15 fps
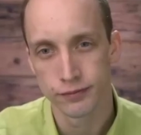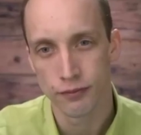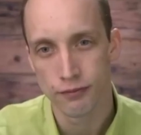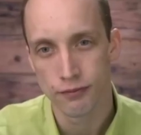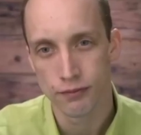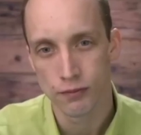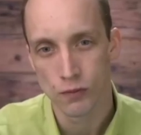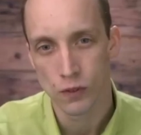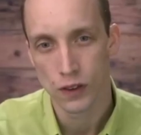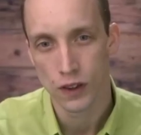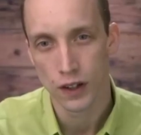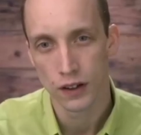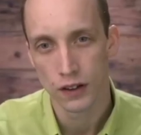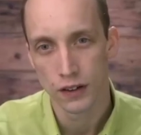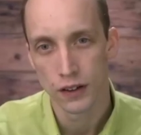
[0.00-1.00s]

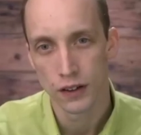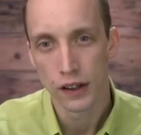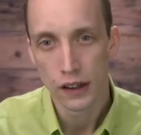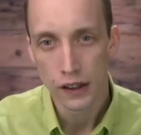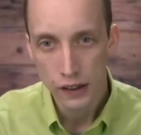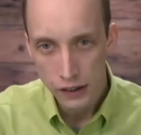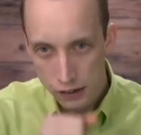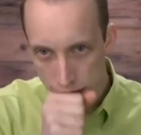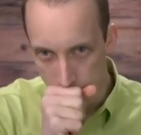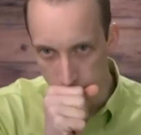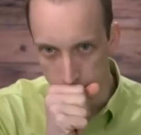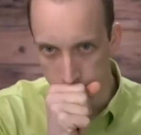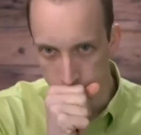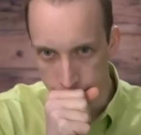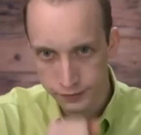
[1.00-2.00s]

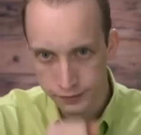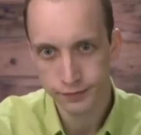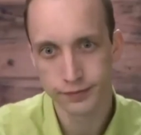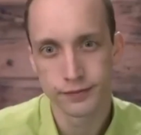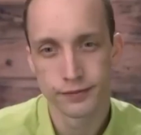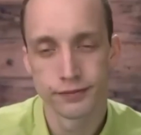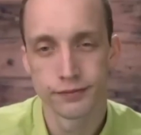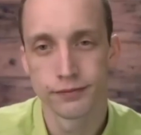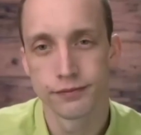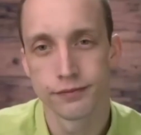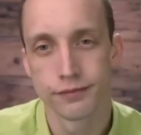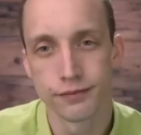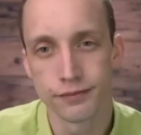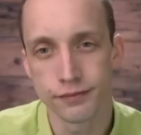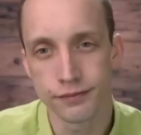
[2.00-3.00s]

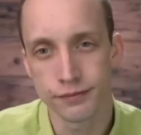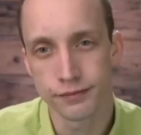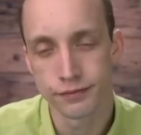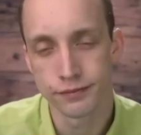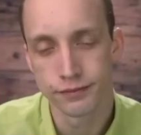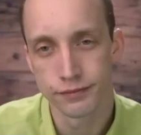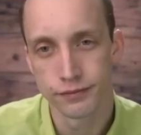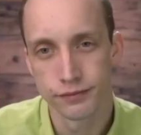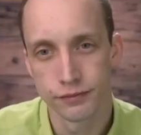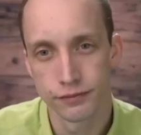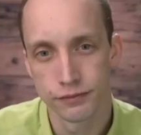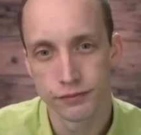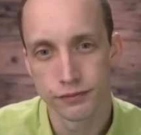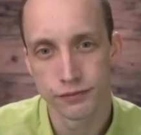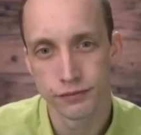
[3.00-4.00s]

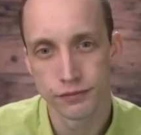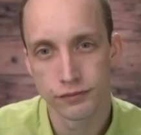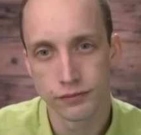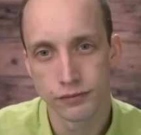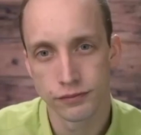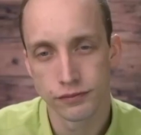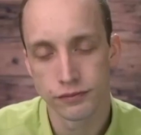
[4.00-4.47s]
(not speaking)